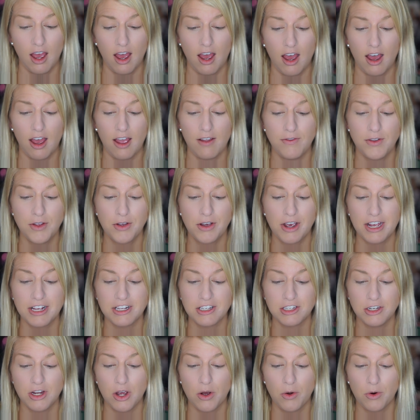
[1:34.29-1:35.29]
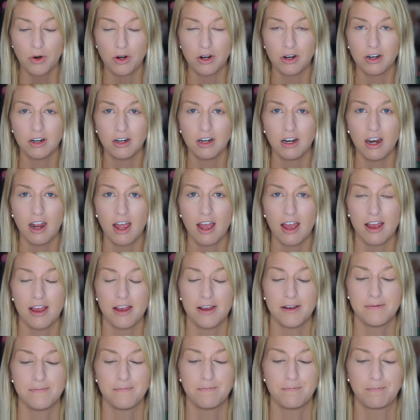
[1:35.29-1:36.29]
If you guys know
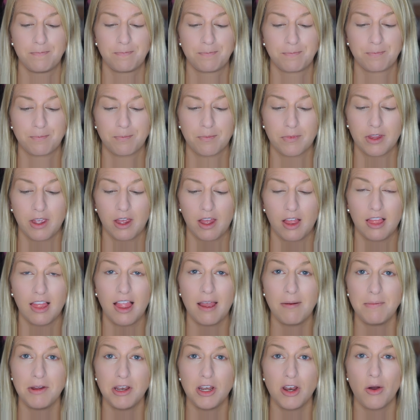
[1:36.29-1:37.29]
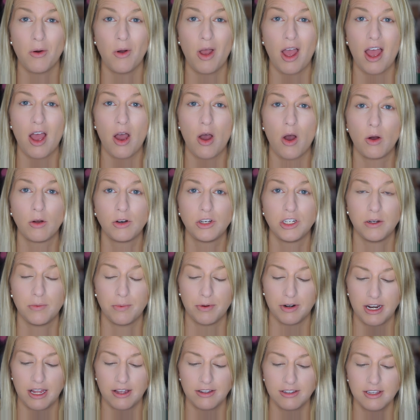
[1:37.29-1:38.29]
her, let me know how she
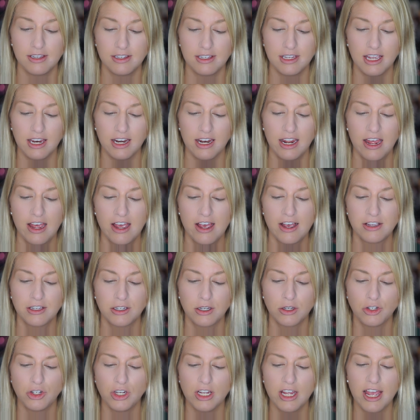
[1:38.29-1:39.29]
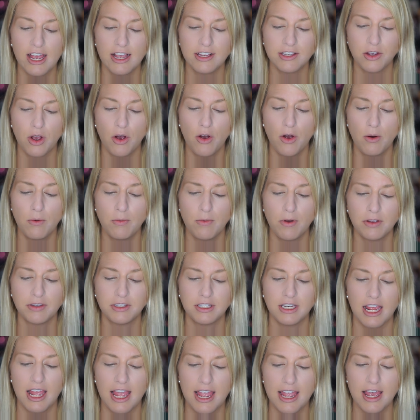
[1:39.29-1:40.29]
pronounces it. So she has
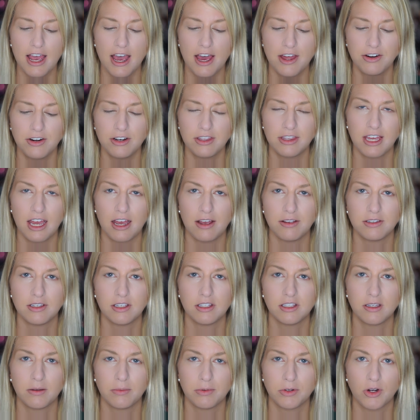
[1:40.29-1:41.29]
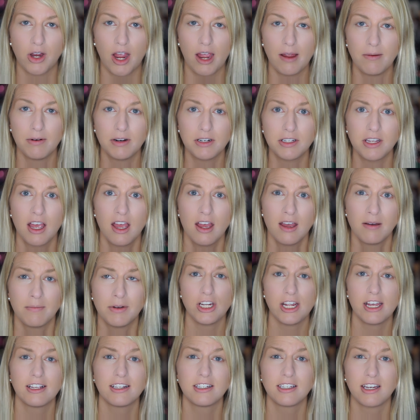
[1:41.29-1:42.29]
almost 800,000 subscribers.
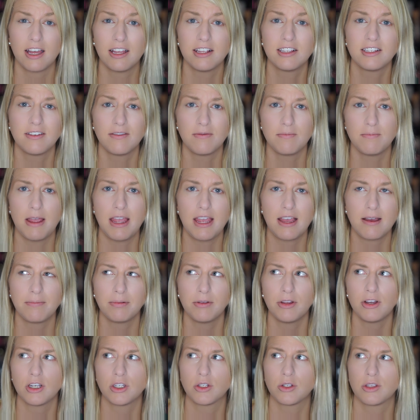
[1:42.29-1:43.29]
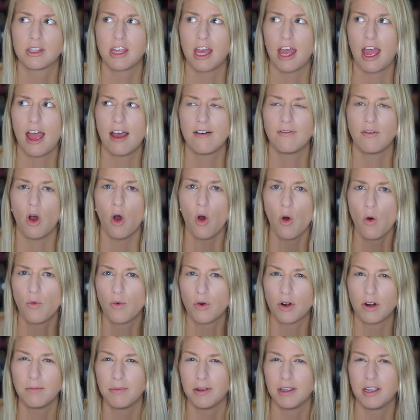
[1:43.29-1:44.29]
She has tons of makeup looks that have
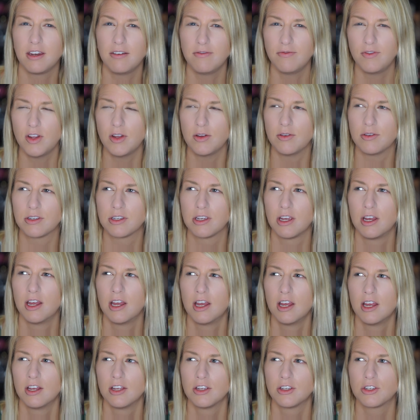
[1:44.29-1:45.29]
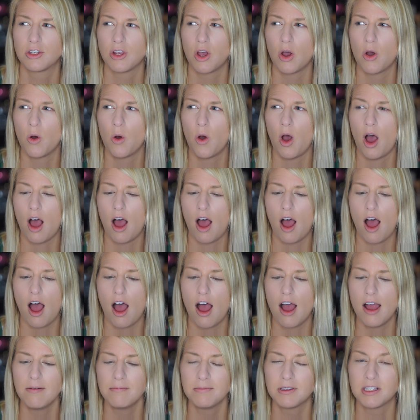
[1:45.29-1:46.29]
over 1 million views. So
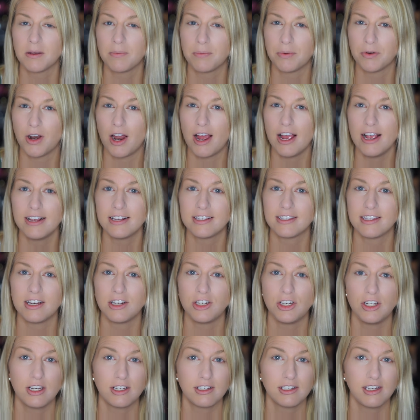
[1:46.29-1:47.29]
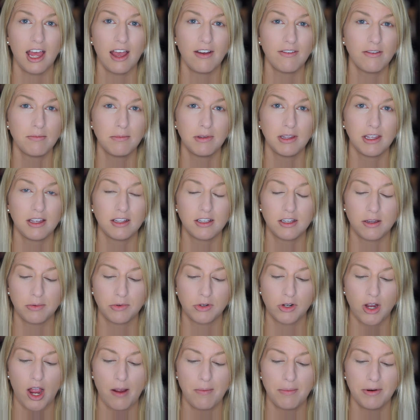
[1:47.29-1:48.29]
I'm surprised that she doesn't have 1 million
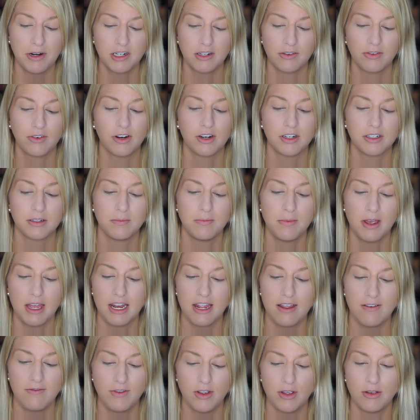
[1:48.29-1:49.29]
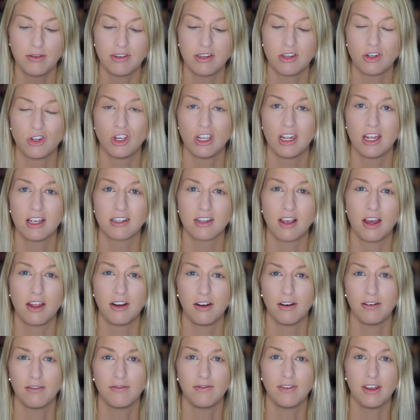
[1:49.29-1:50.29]
subscribers for as many views as she gets on
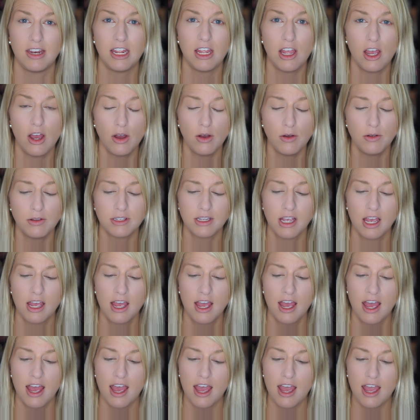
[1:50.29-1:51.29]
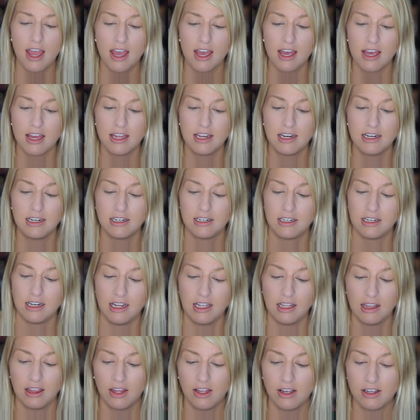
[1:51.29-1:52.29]
her videos. And
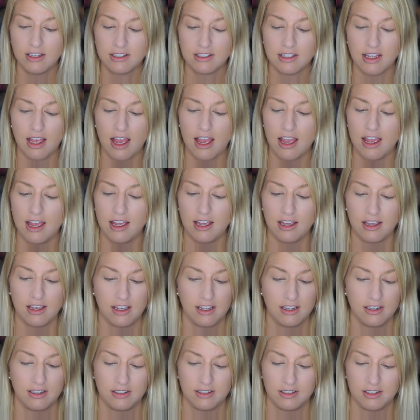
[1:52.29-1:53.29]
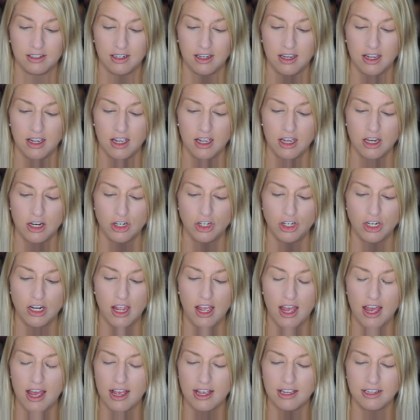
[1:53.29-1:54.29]
it looks like she
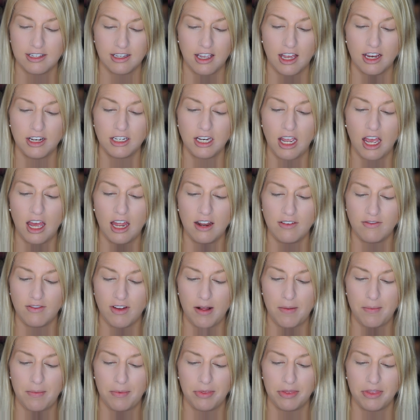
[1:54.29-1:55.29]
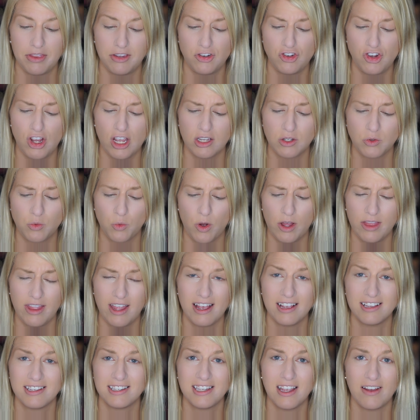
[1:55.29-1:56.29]
has a ton of them. She has one
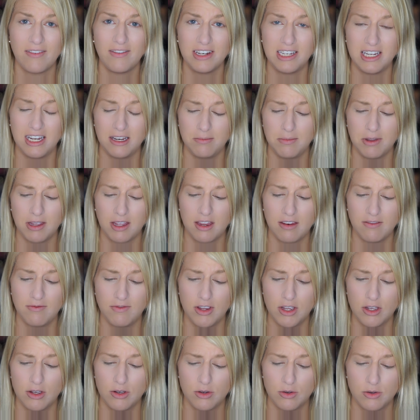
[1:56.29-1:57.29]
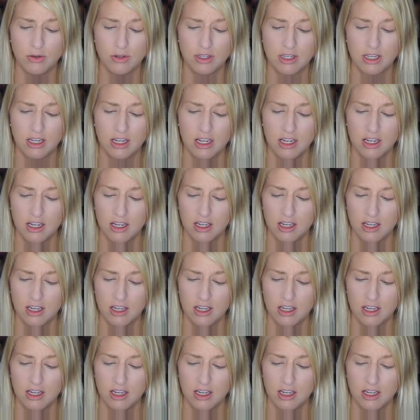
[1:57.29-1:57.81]
that has 17 million views.